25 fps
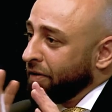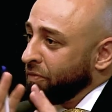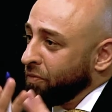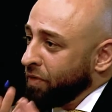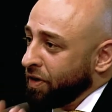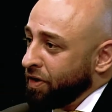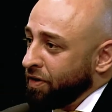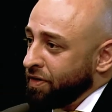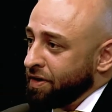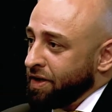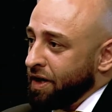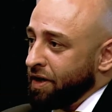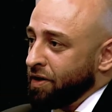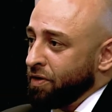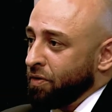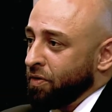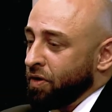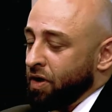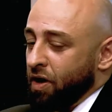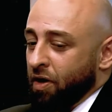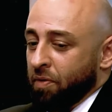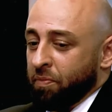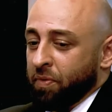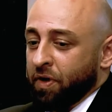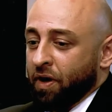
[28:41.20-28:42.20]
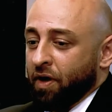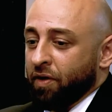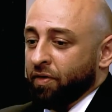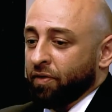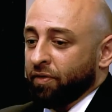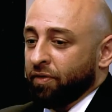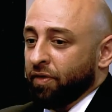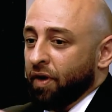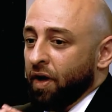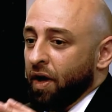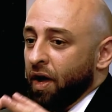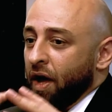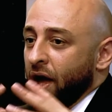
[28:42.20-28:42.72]
When you're saying don't copy
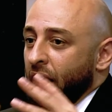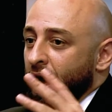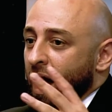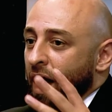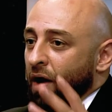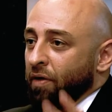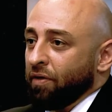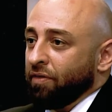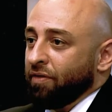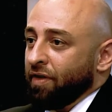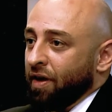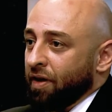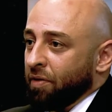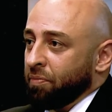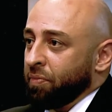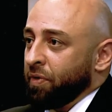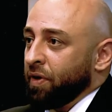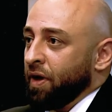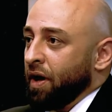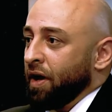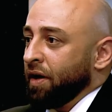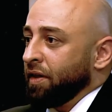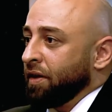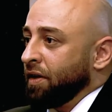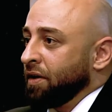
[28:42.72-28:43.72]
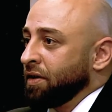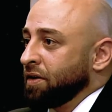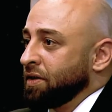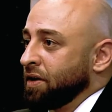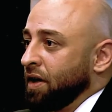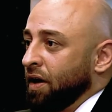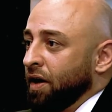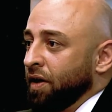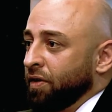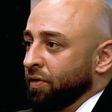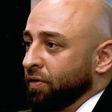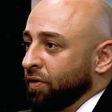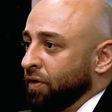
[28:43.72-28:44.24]
others, how does that apply then to
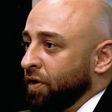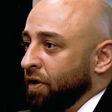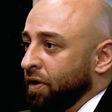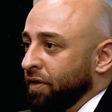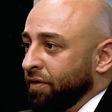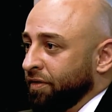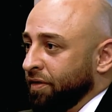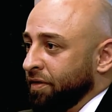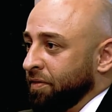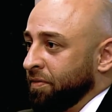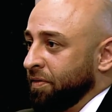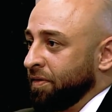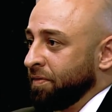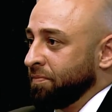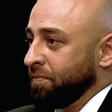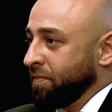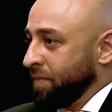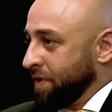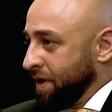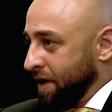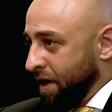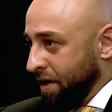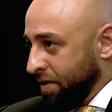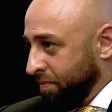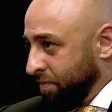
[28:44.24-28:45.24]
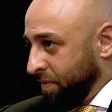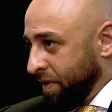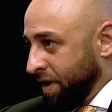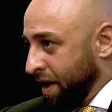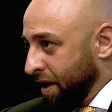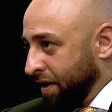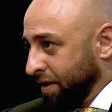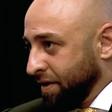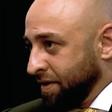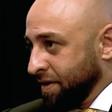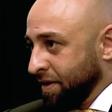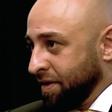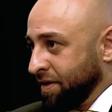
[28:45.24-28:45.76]
other concepts that
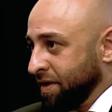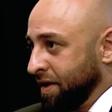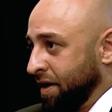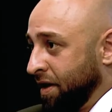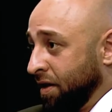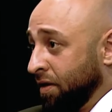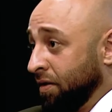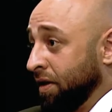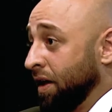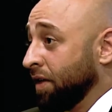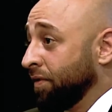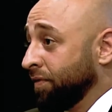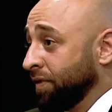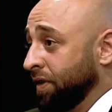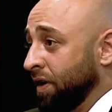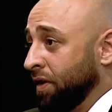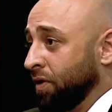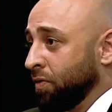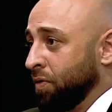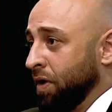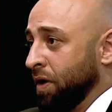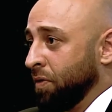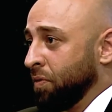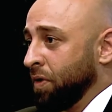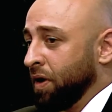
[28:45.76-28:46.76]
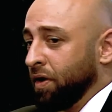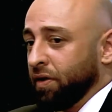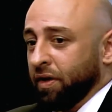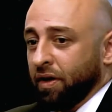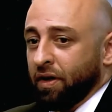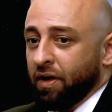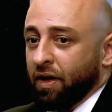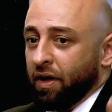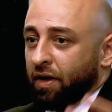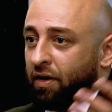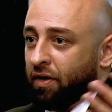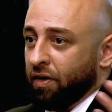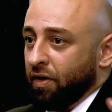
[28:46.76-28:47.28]
exist here that have done quite well then?
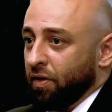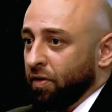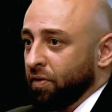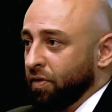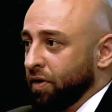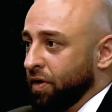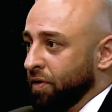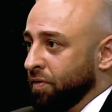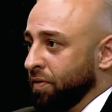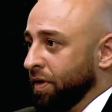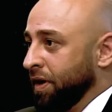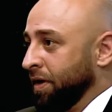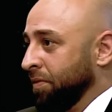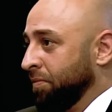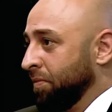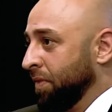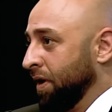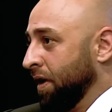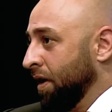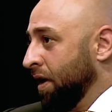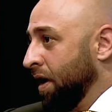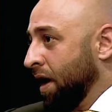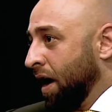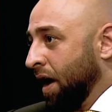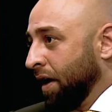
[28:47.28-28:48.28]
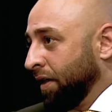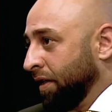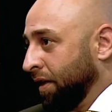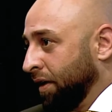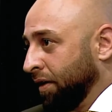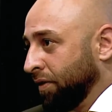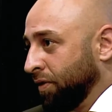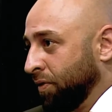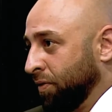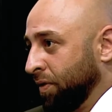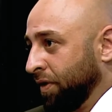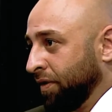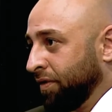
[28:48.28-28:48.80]
Like, Kareem, I think
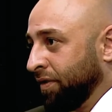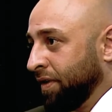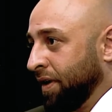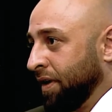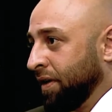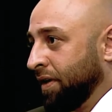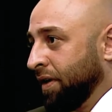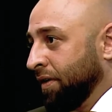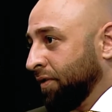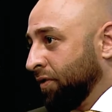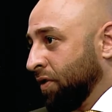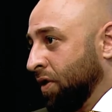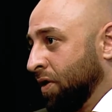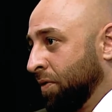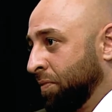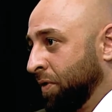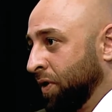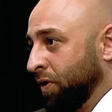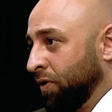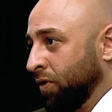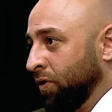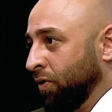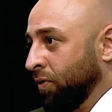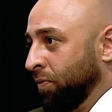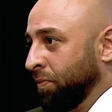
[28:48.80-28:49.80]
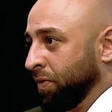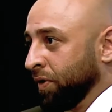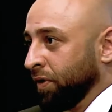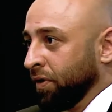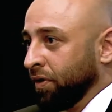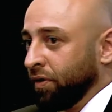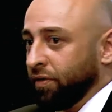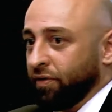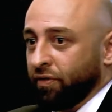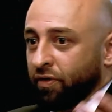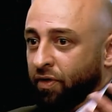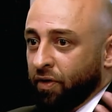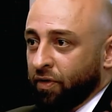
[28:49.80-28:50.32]
to an extent has copied Uber.
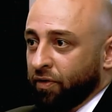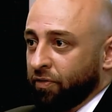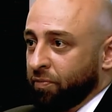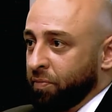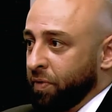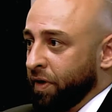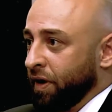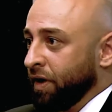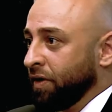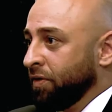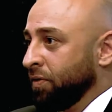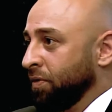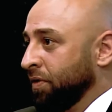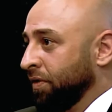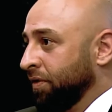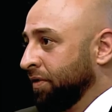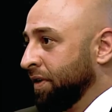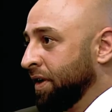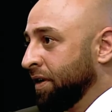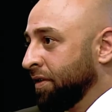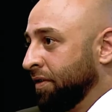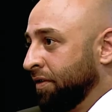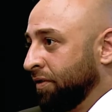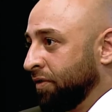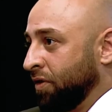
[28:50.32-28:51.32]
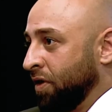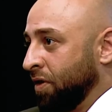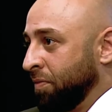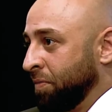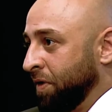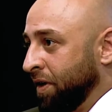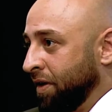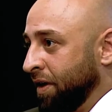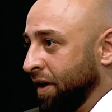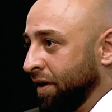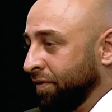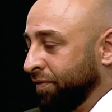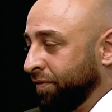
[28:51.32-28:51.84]
Stars Play to an extent has
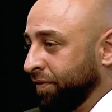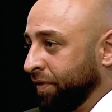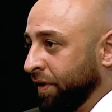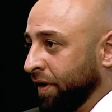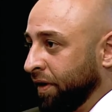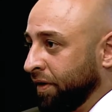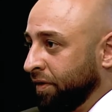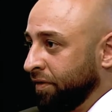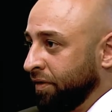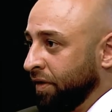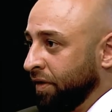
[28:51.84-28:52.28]
copied Netflix.